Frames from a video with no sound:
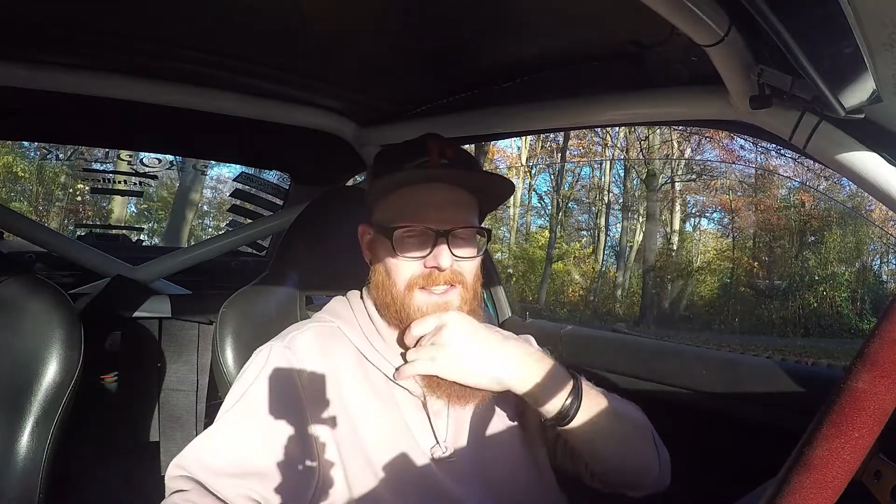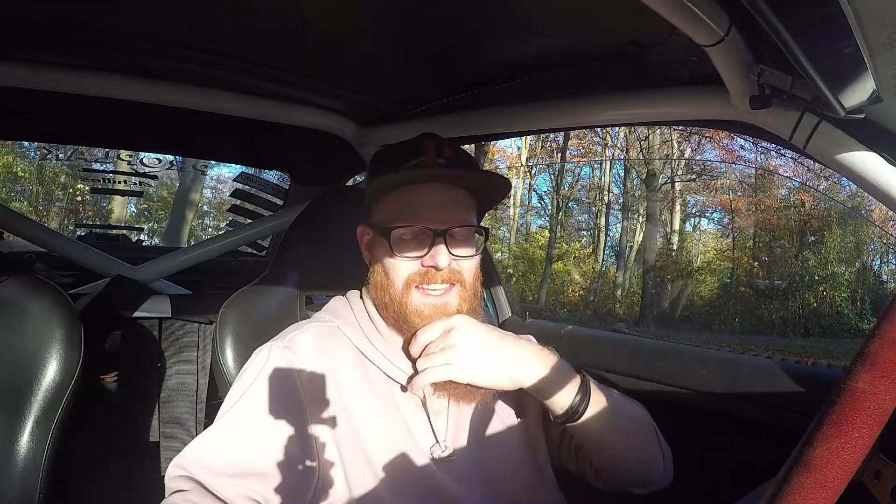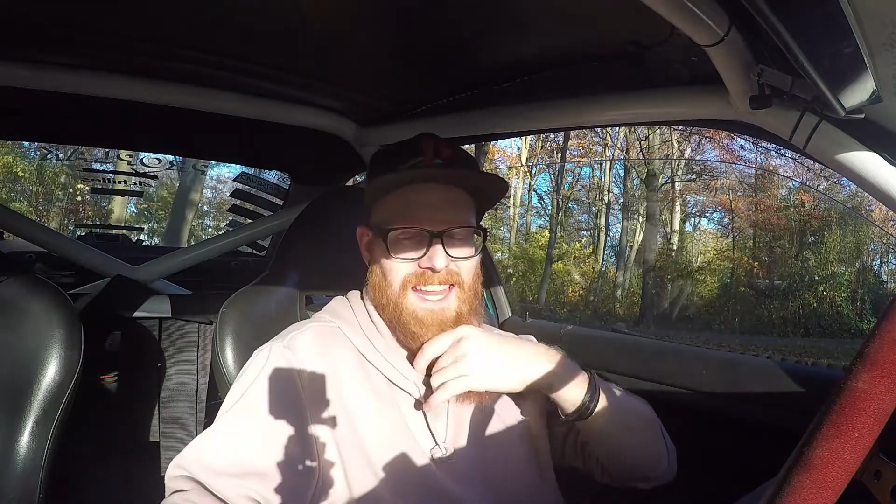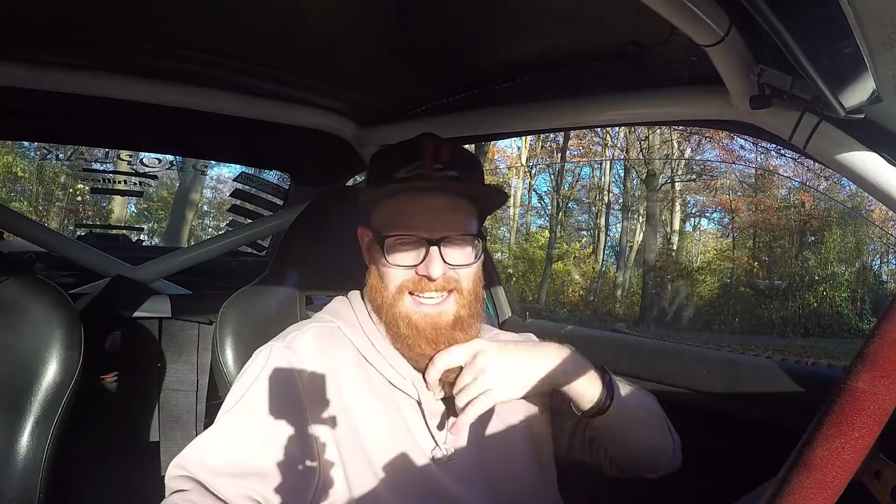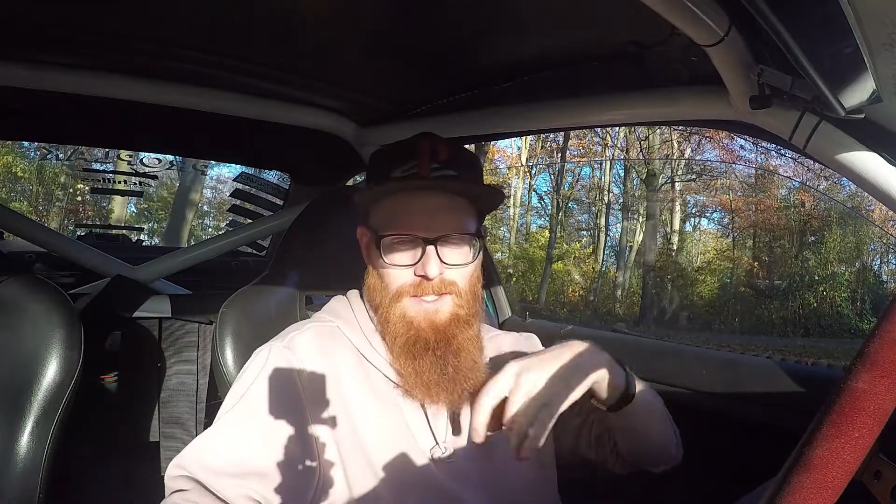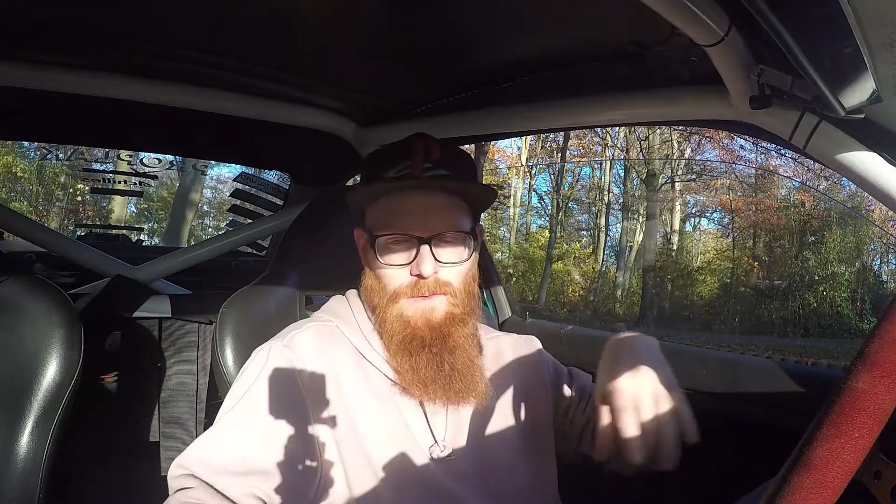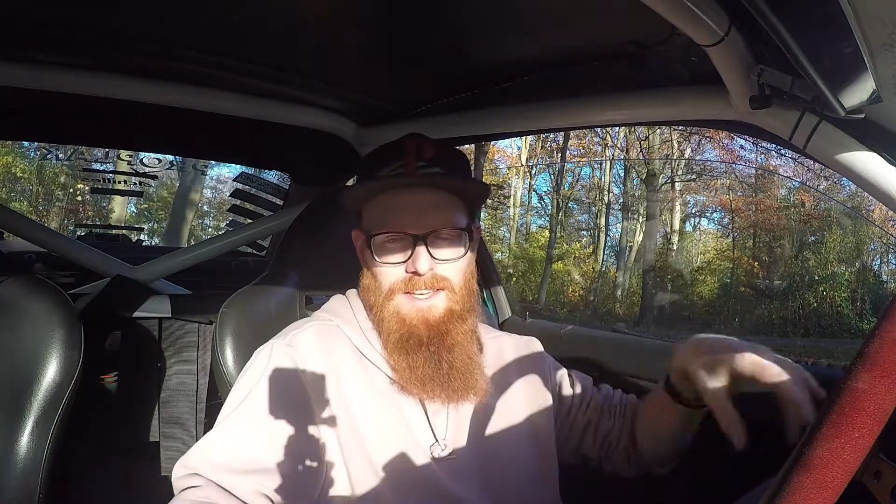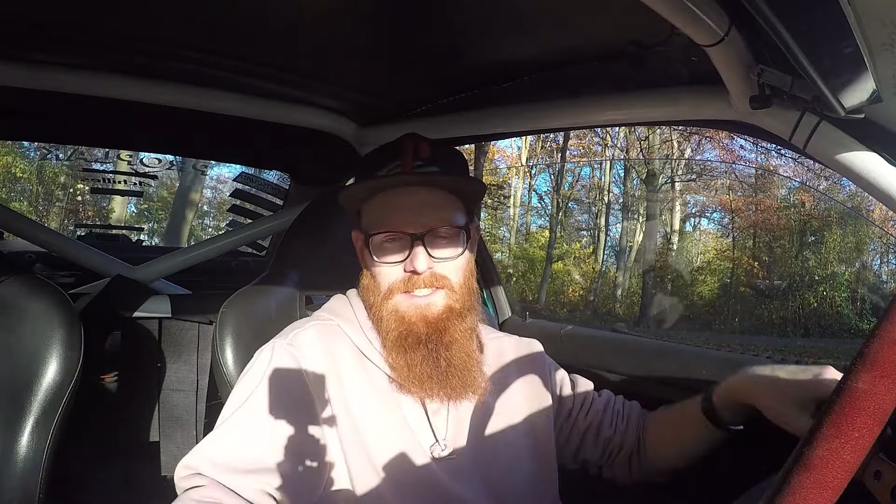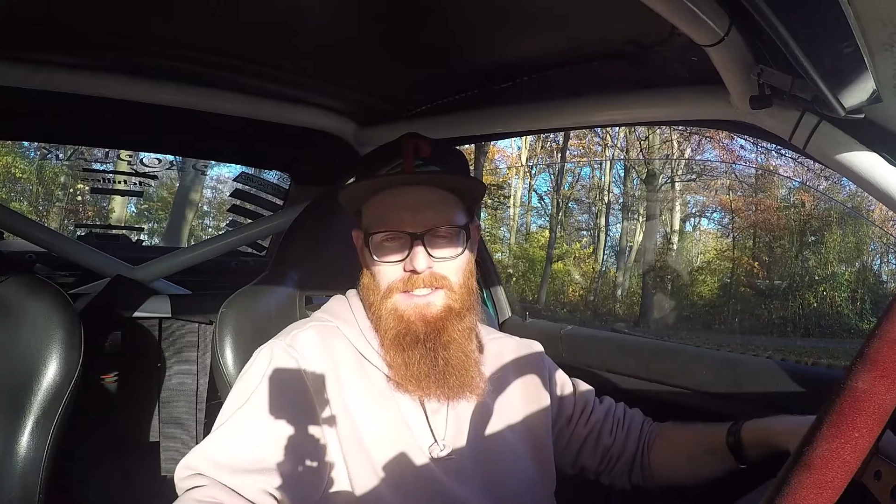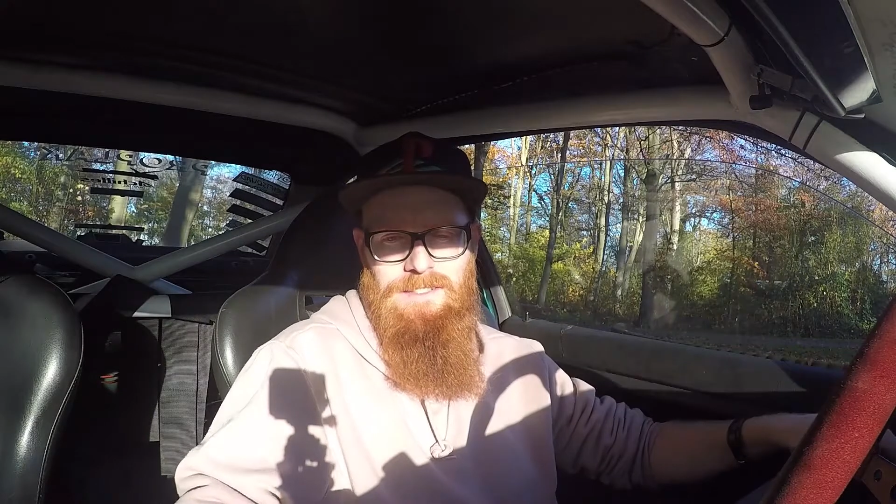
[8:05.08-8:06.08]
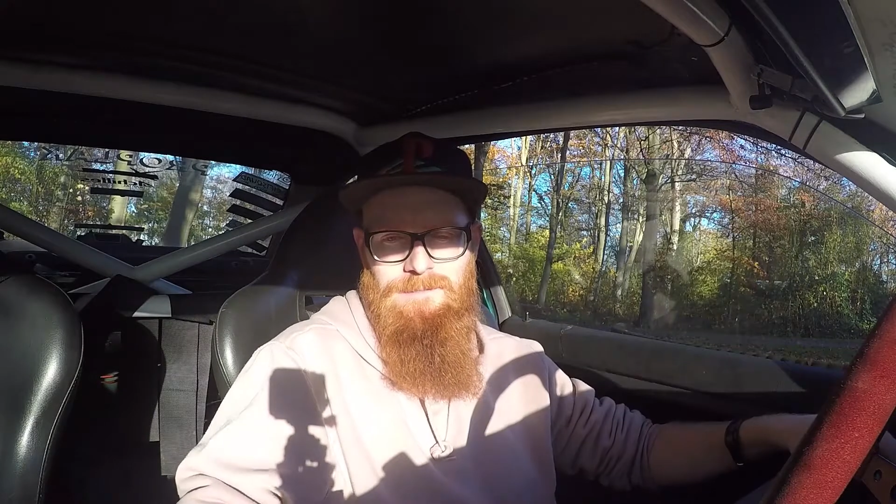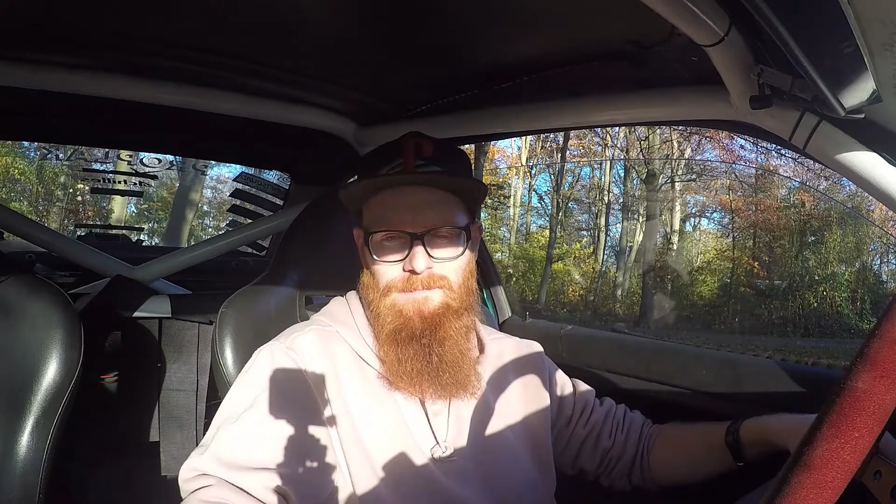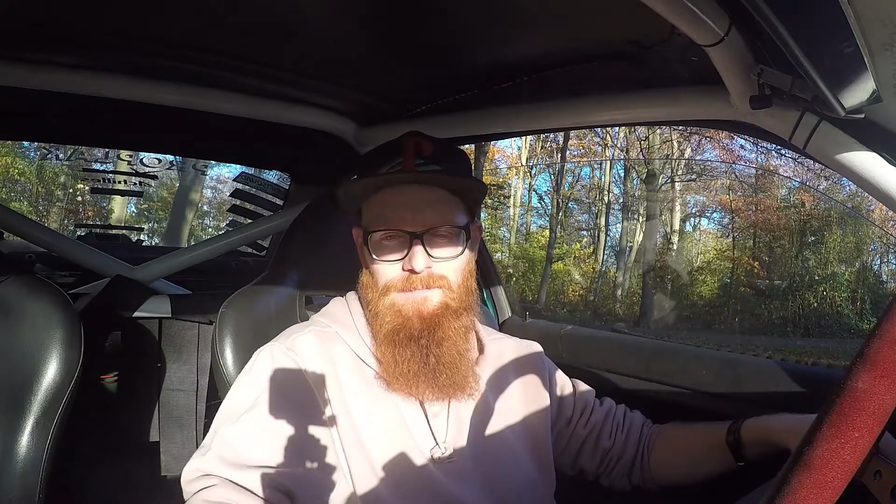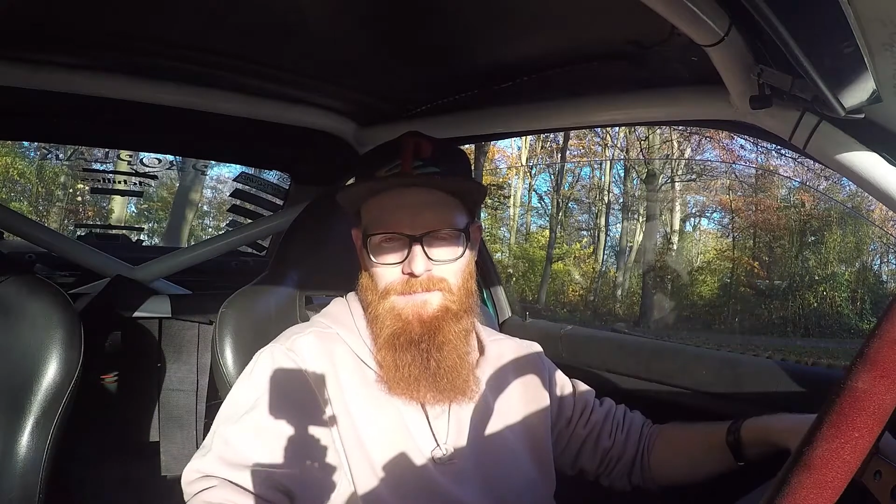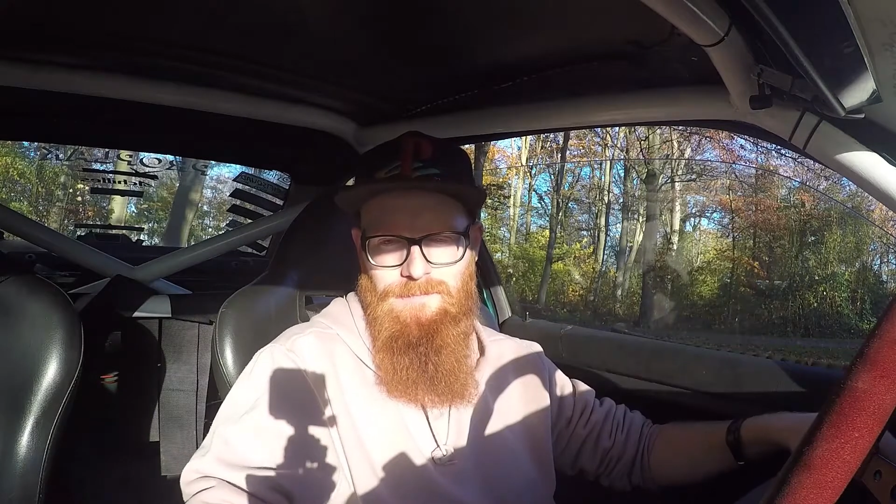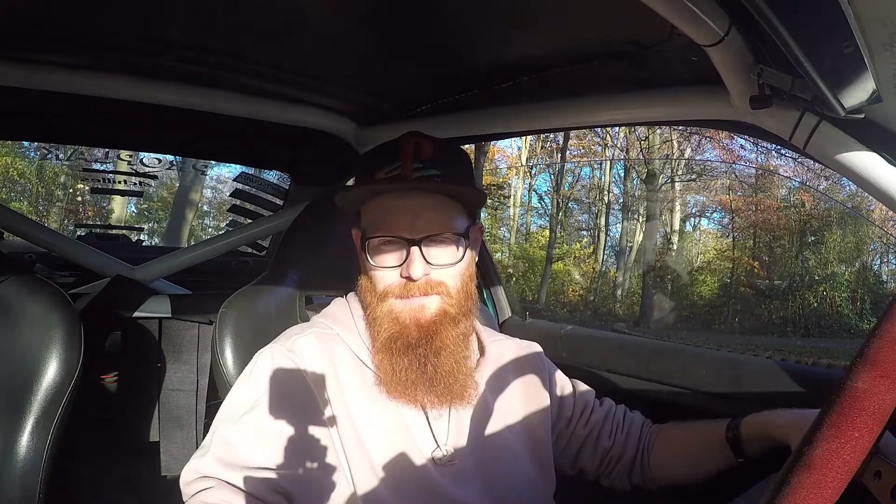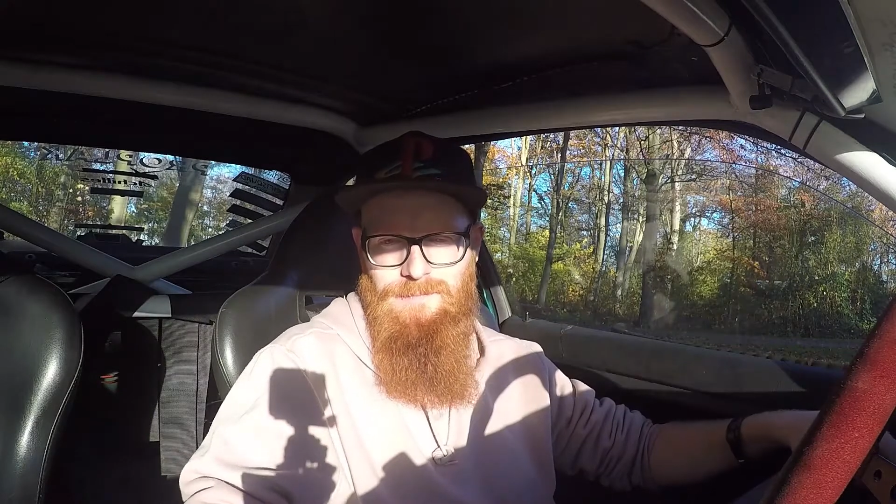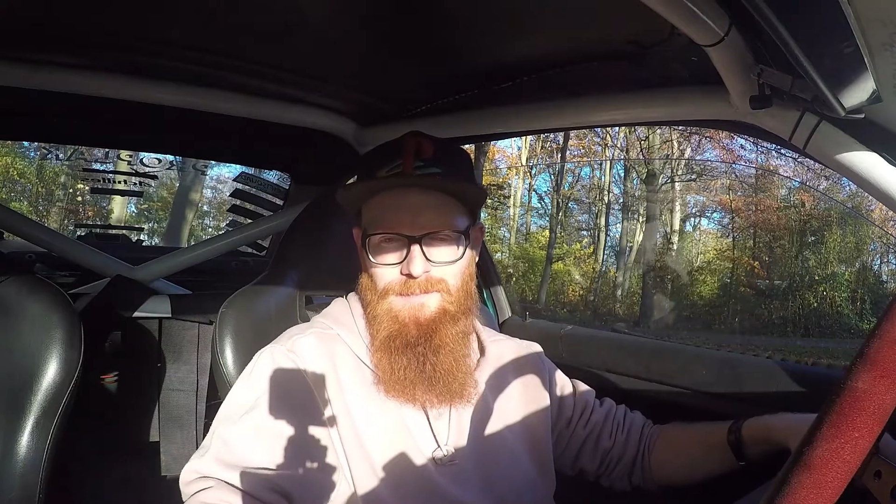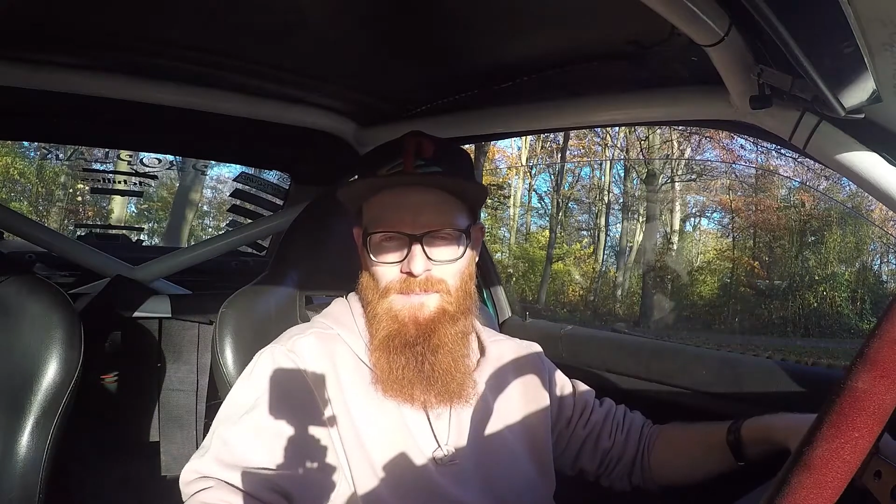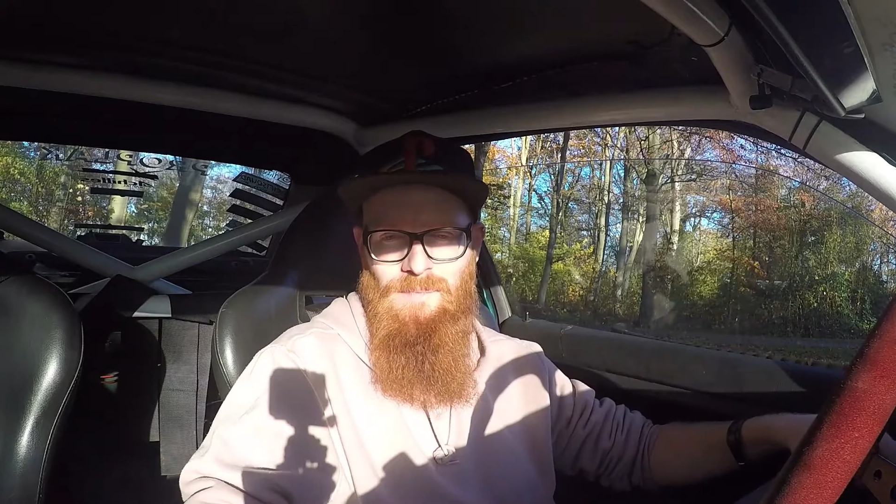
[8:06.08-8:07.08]
the next question
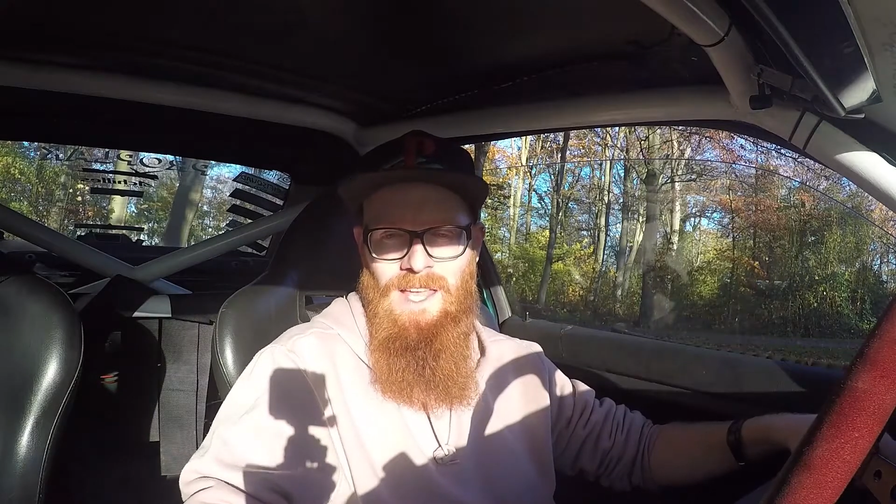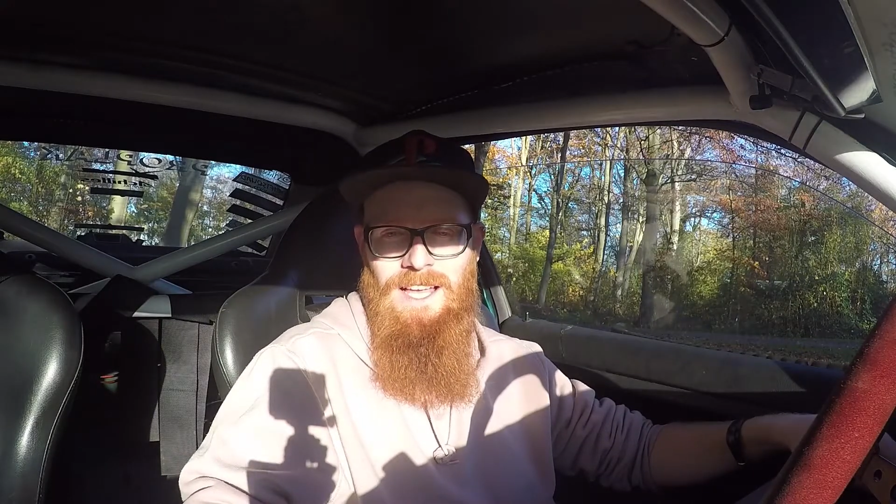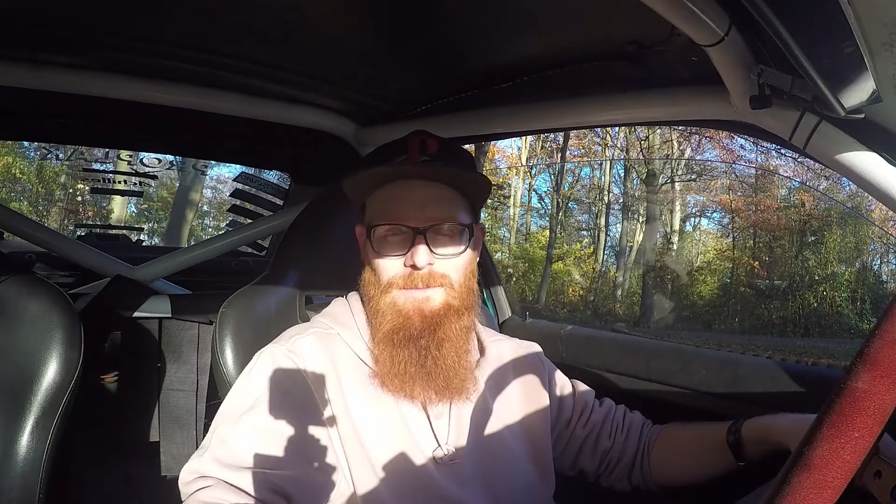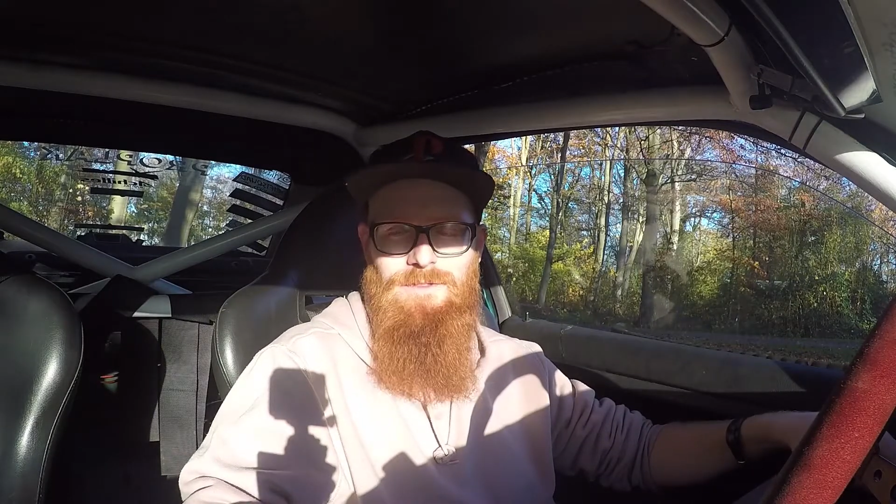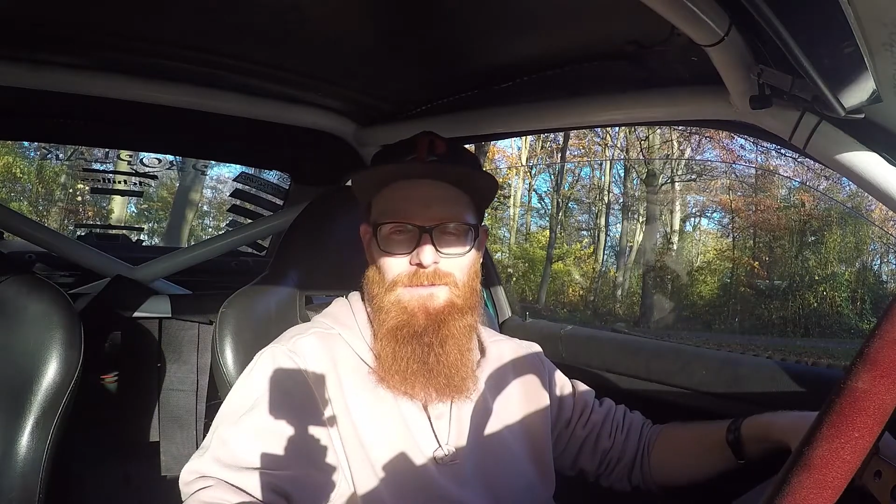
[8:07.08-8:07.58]
comes